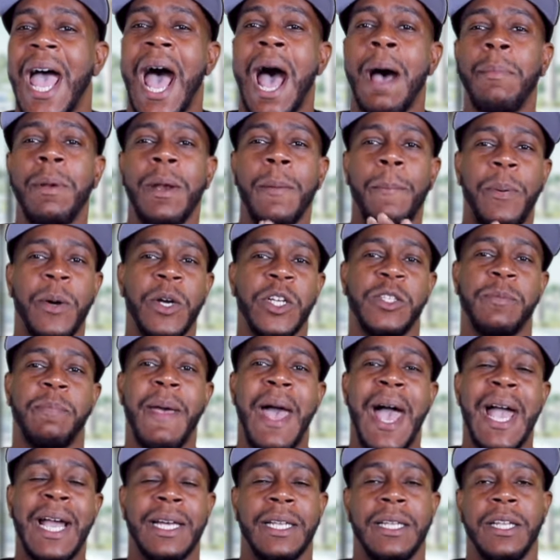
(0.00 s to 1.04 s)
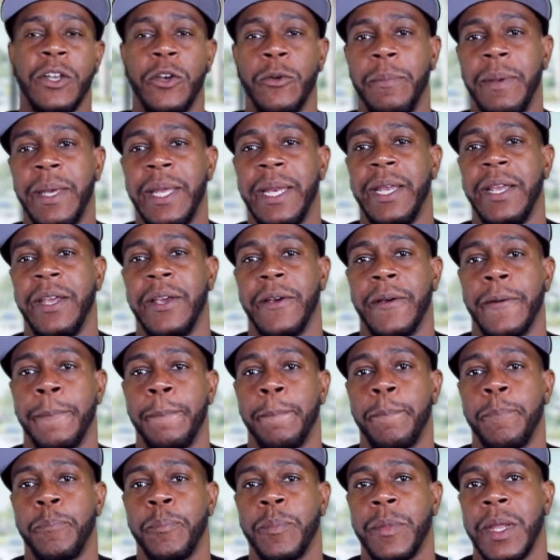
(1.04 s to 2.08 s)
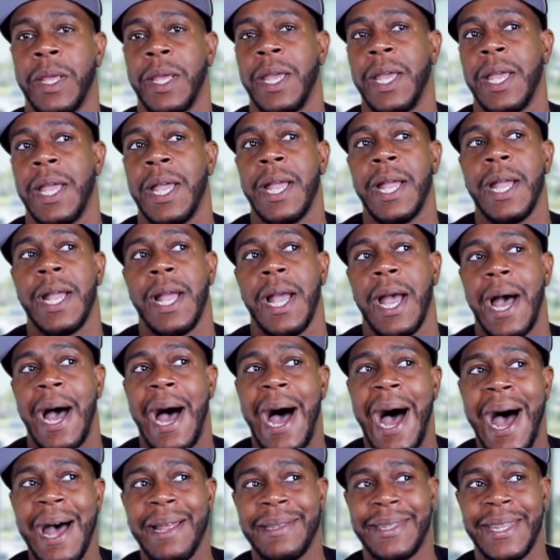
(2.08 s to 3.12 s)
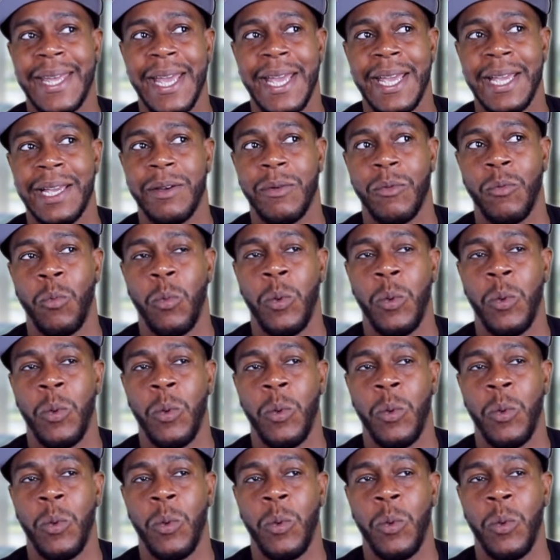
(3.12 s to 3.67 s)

I'm going to push back a little bit here. I think